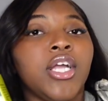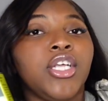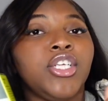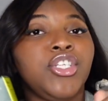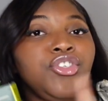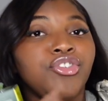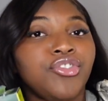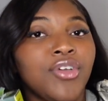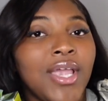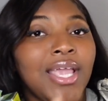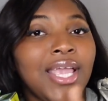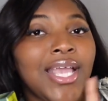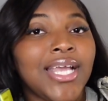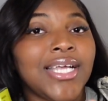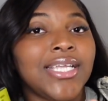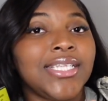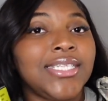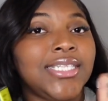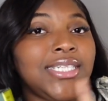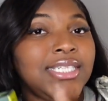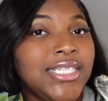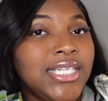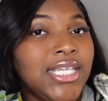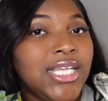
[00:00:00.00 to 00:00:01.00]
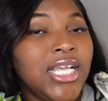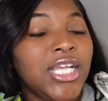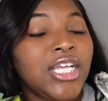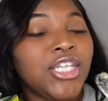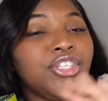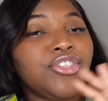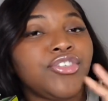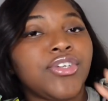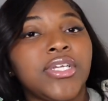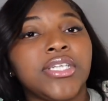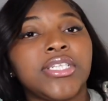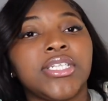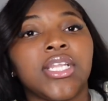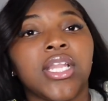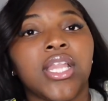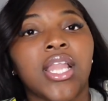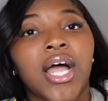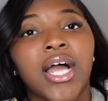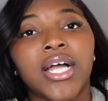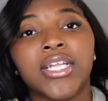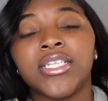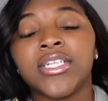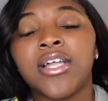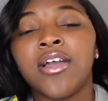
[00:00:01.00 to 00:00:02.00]
drink tea, drinks
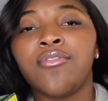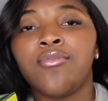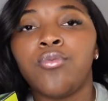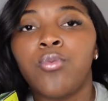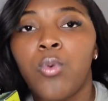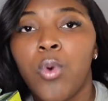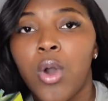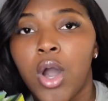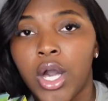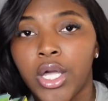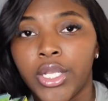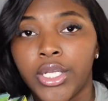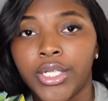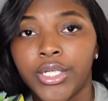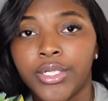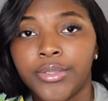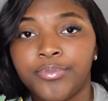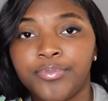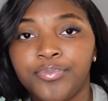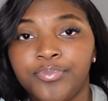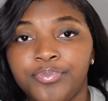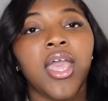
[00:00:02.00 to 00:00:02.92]
lots of water.